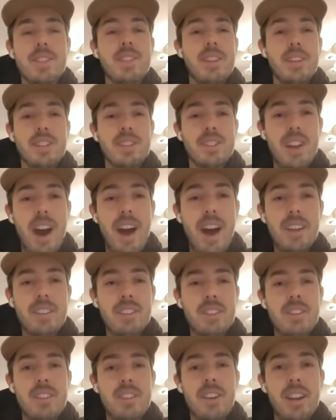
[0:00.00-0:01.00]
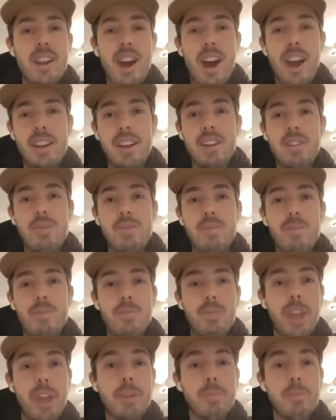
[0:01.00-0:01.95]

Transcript: it's it's nice that I can